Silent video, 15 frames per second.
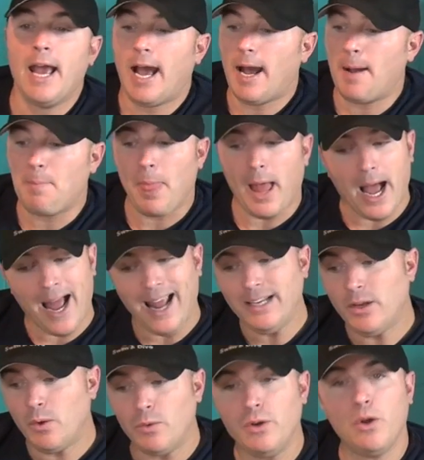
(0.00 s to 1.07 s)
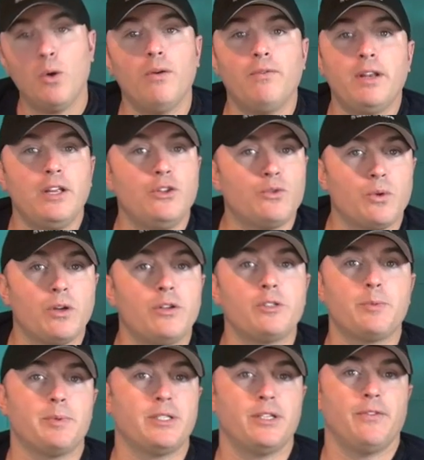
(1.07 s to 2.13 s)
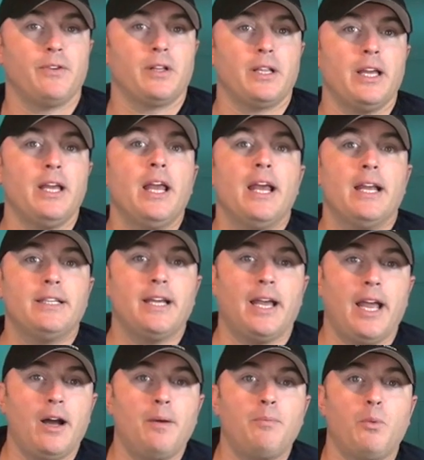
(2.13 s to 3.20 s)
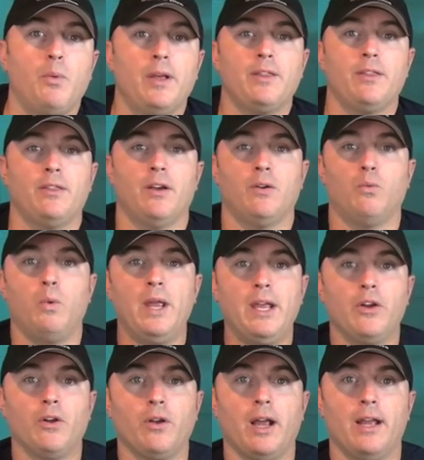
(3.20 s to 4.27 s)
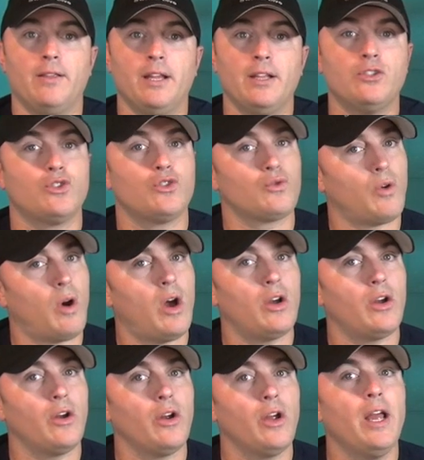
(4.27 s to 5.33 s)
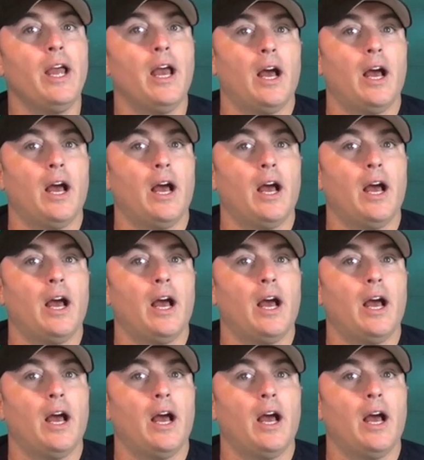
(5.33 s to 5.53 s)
I don't know of any drills specifically to help with the weaker and then stronger.